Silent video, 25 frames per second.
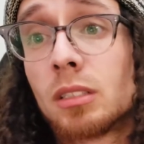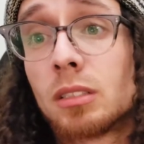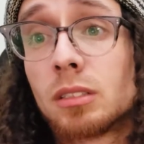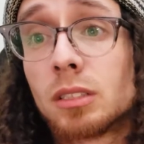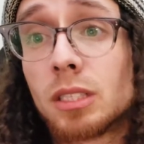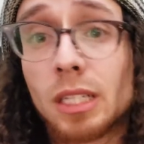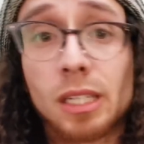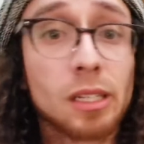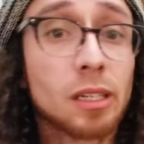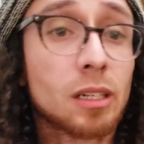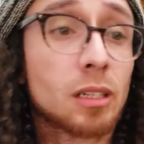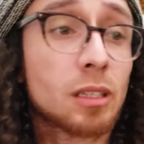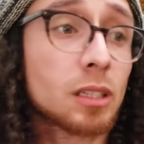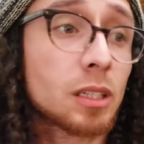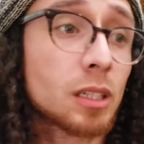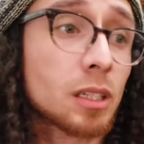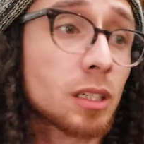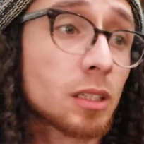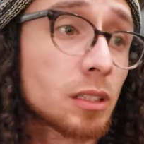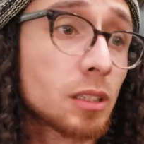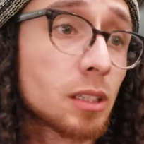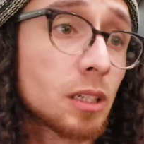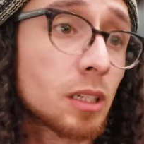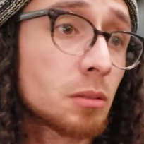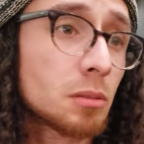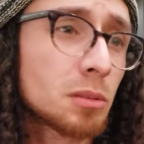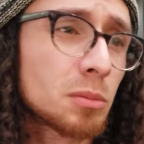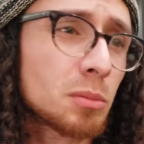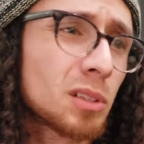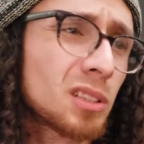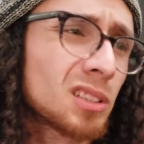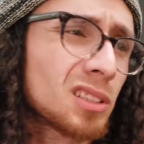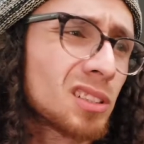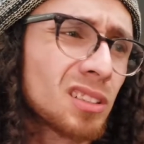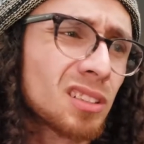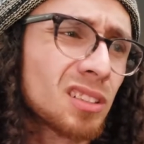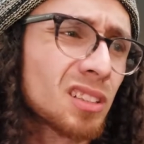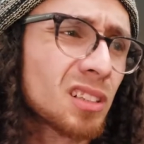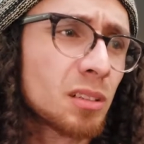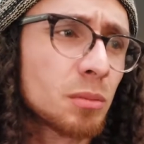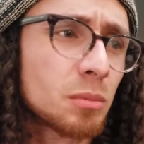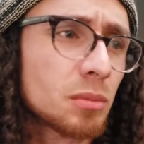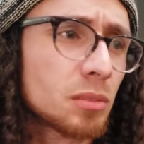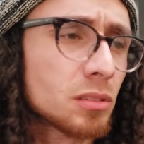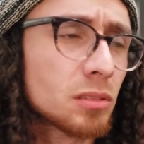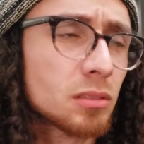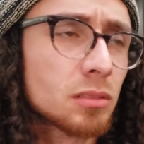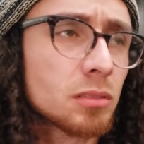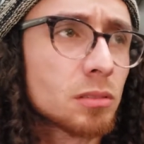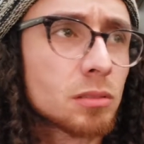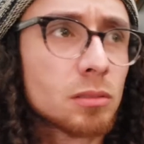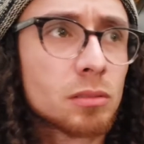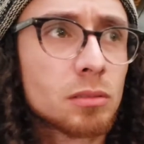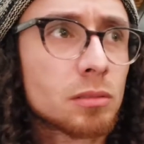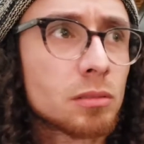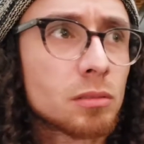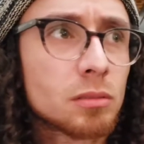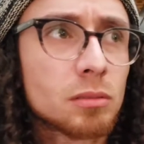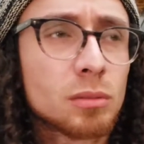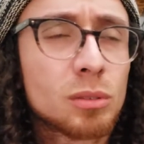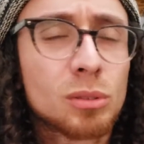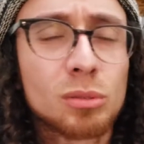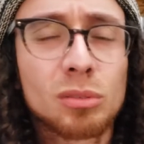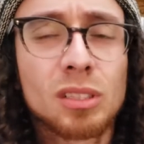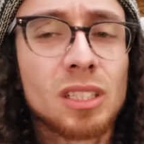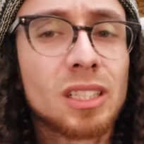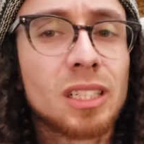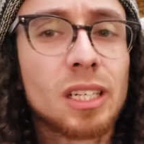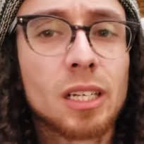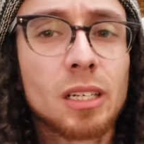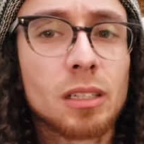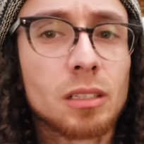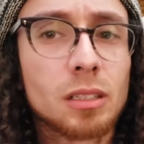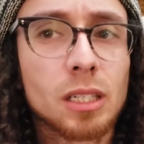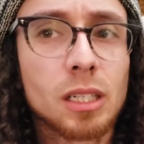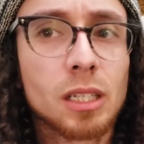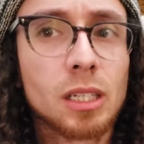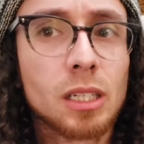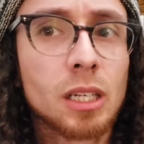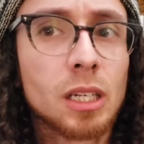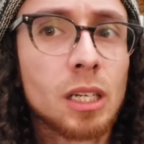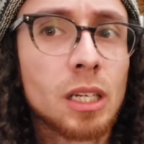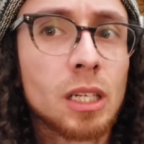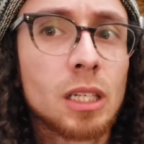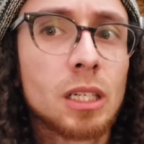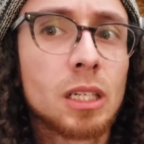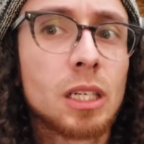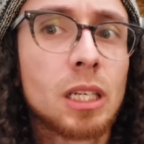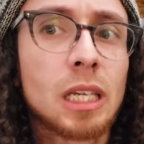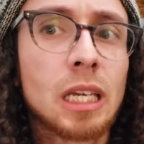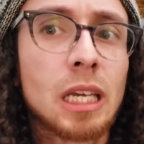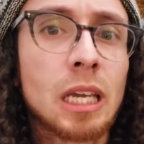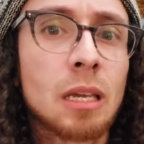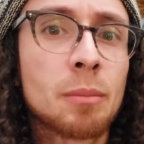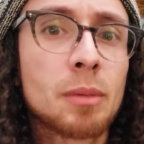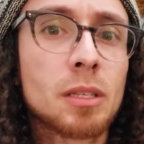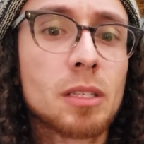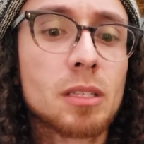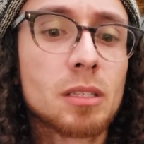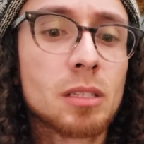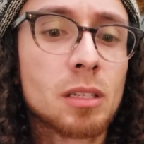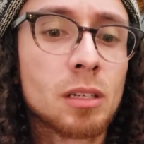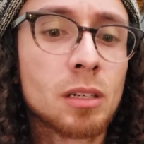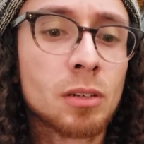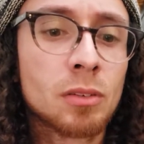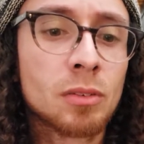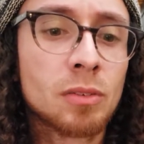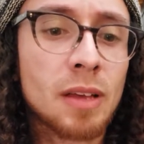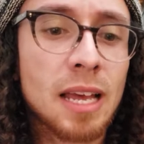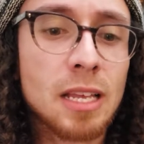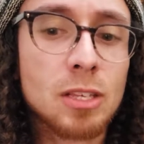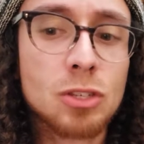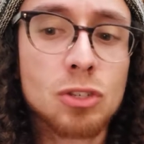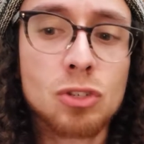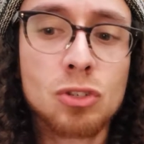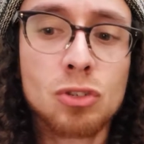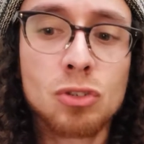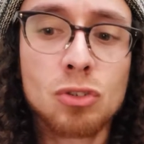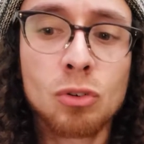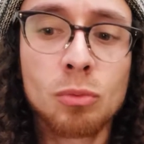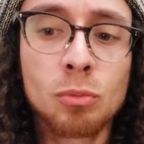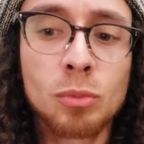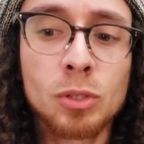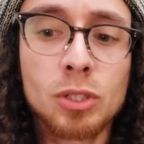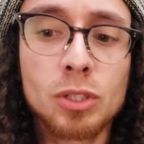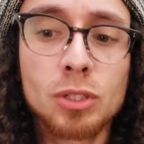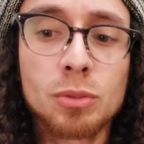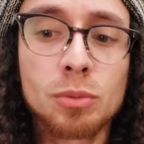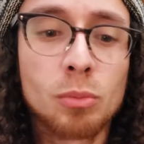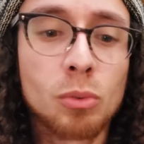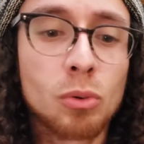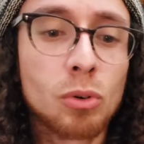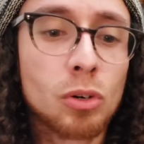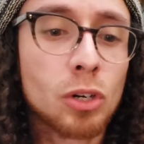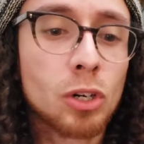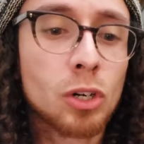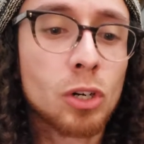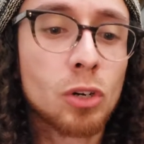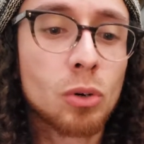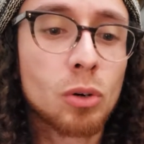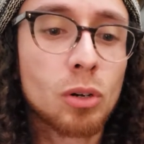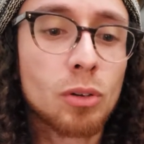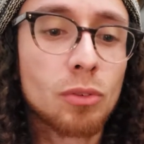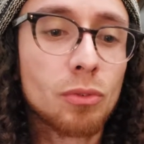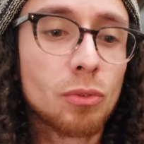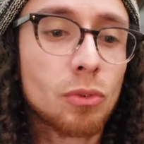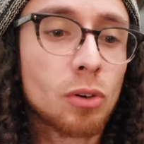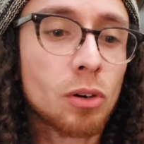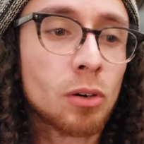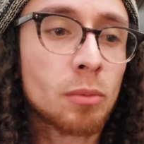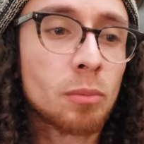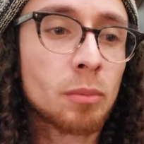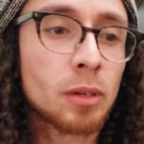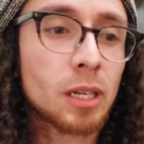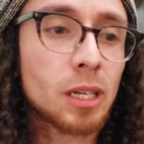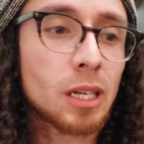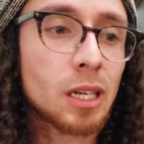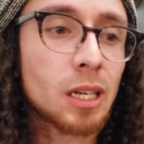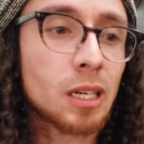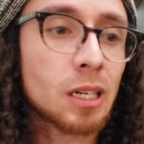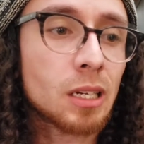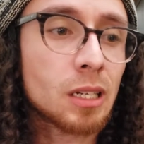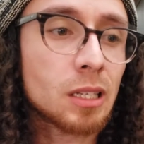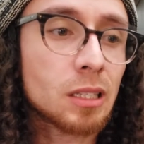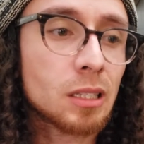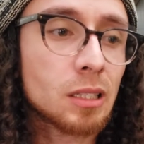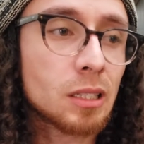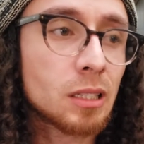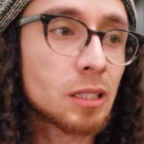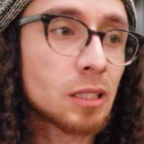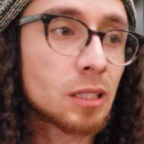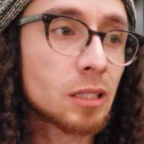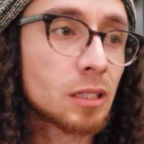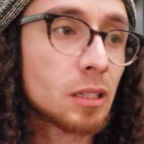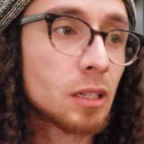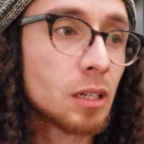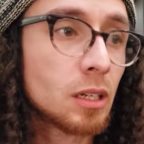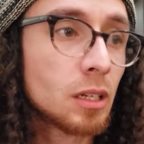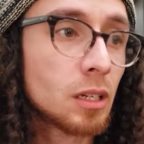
Take out that damn smart steer combo. I don't need that. Like, the game itself has so much more going for it mechanically and